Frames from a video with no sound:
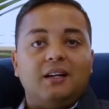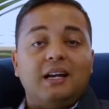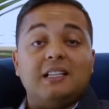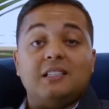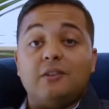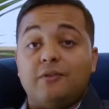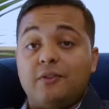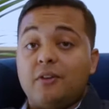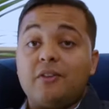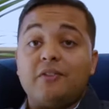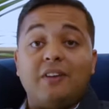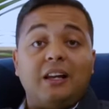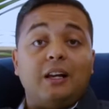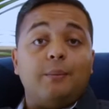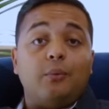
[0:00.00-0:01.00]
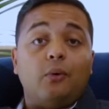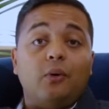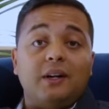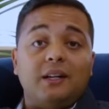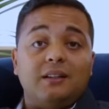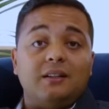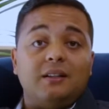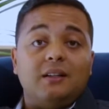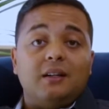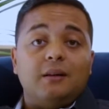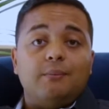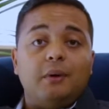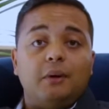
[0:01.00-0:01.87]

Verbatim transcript: It's a very valid point,